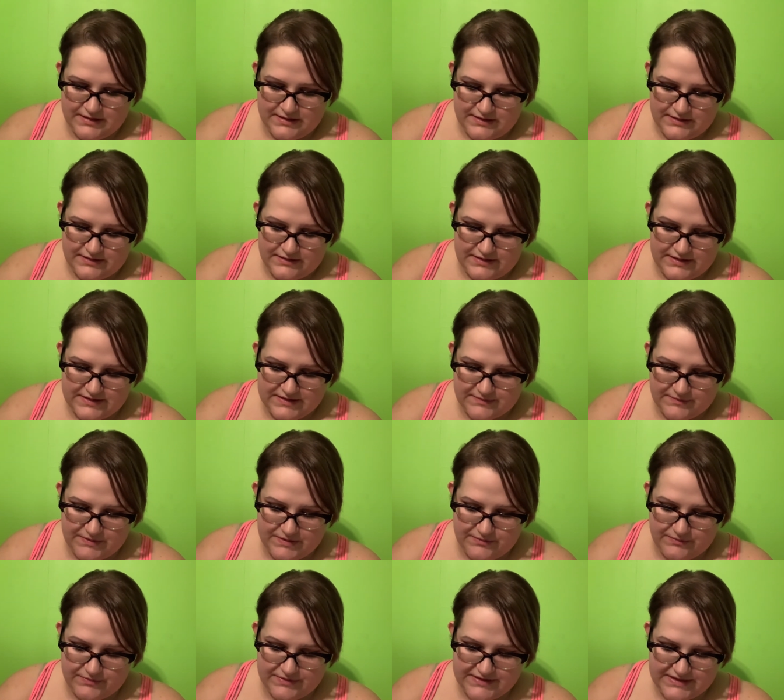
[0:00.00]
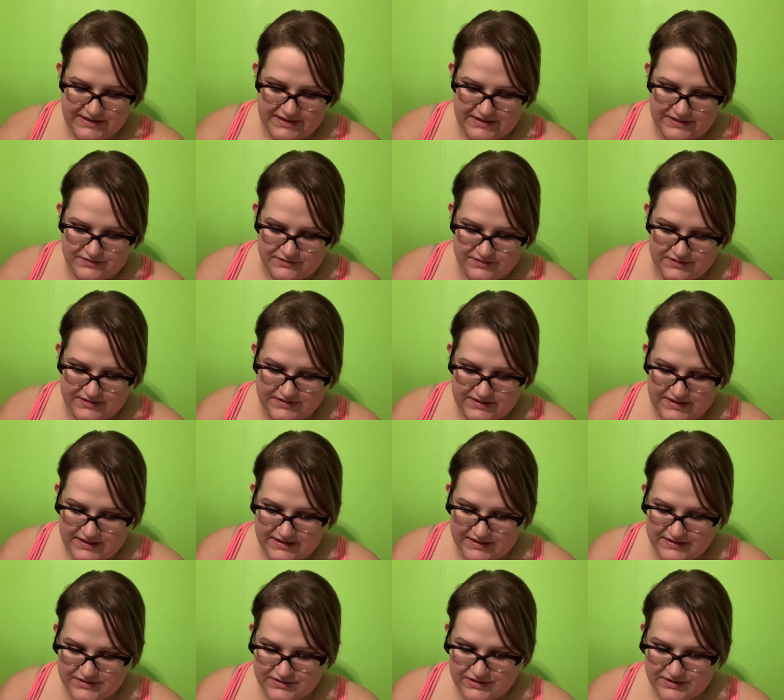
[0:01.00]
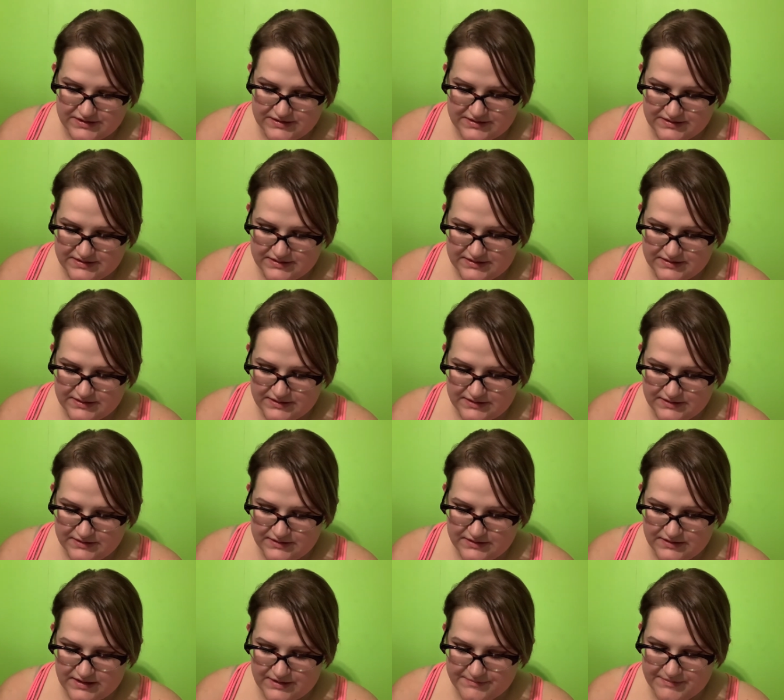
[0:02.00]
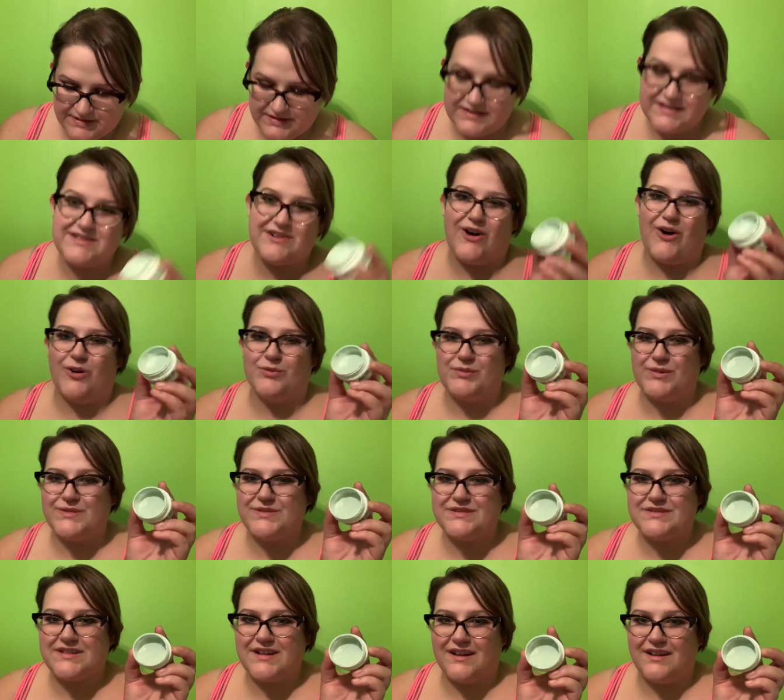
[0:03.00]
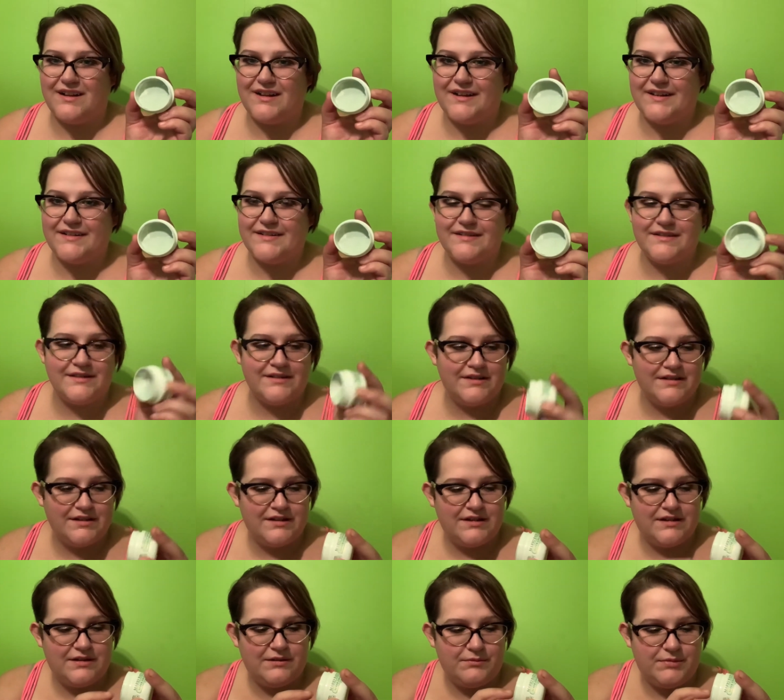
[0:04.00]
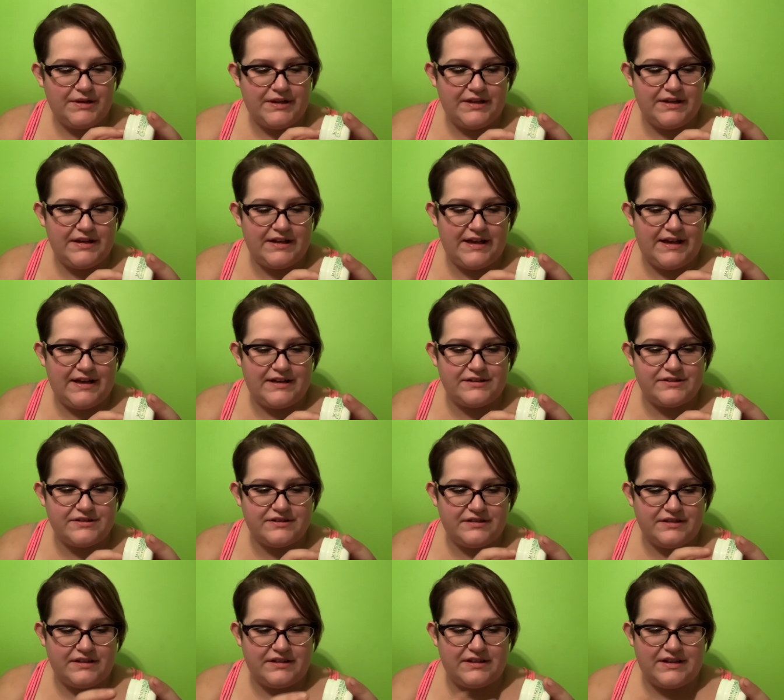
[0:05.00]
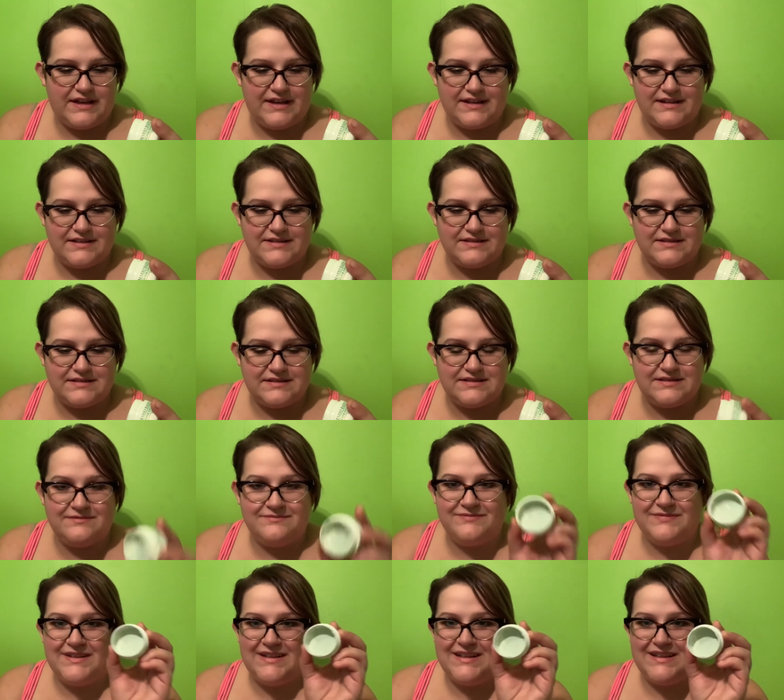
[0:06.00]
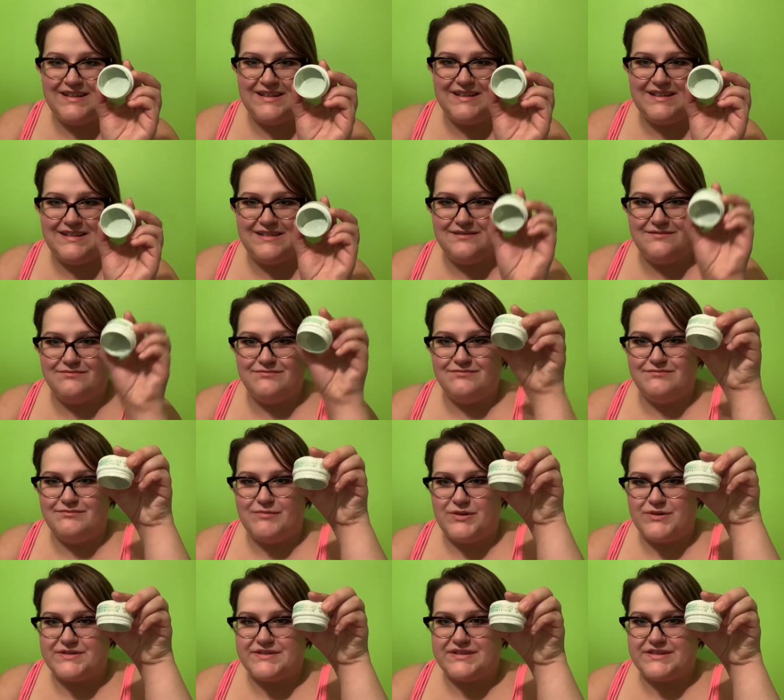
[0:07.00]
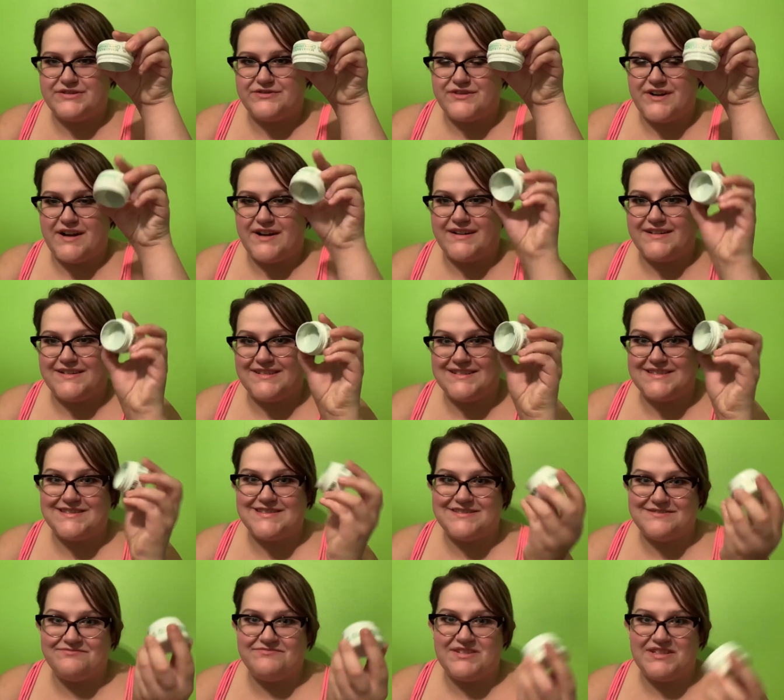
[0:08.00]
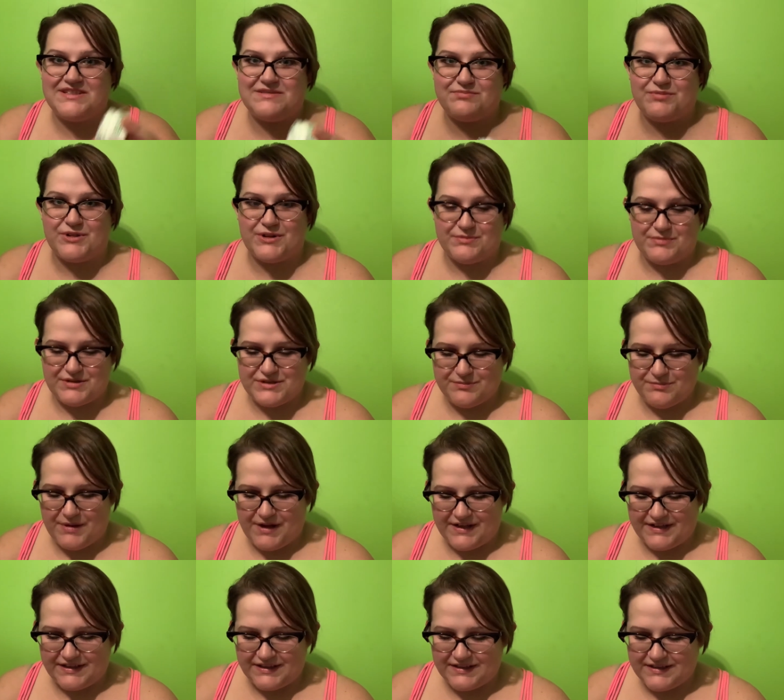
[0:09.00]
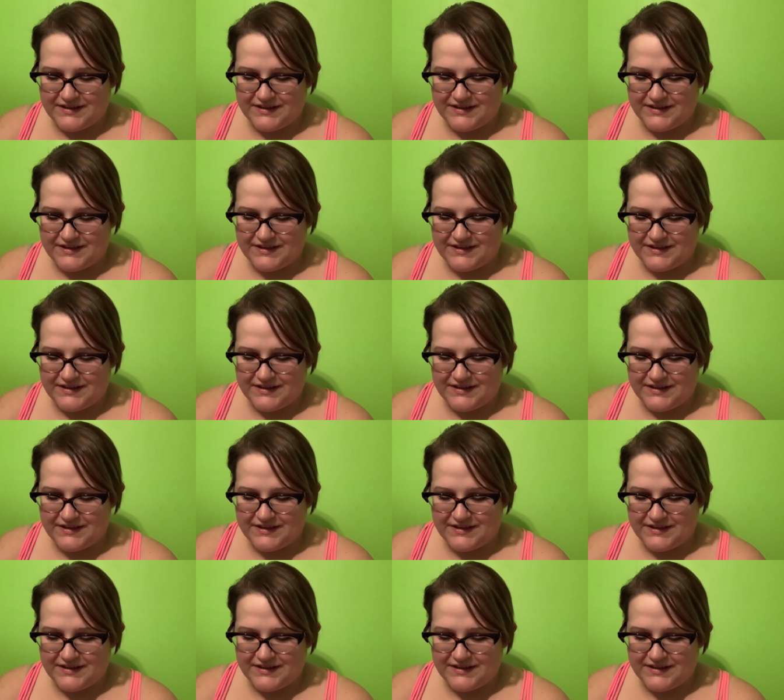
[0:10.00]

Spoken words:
This one was interesting. It's almost gone, but it actually has mostly dried. It's pretty much a putty.